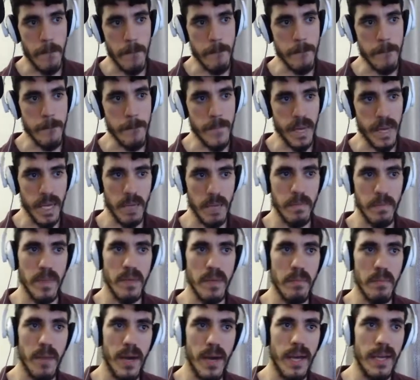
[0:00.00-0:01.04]
maybe
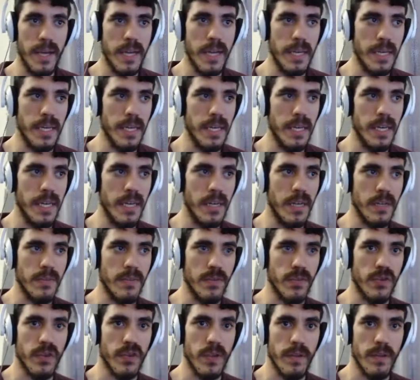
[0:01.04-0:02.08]
my idea of
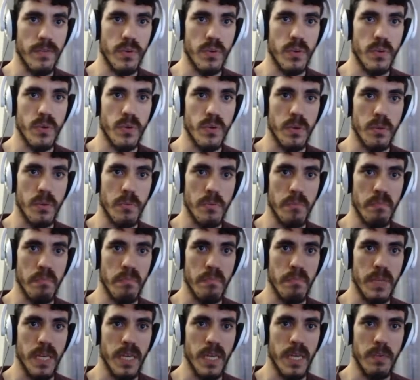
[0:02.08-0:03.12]
several
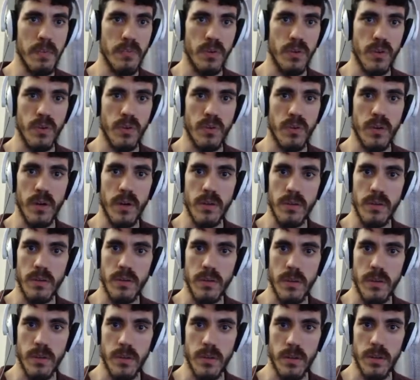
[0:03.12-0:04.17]
beams across
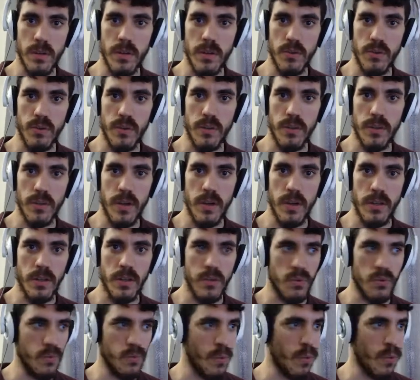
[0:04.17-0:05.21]
the countryside
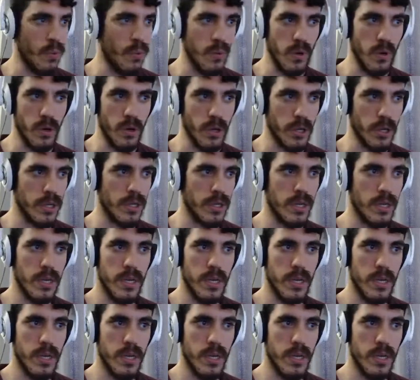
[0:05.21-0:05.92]
just won't work.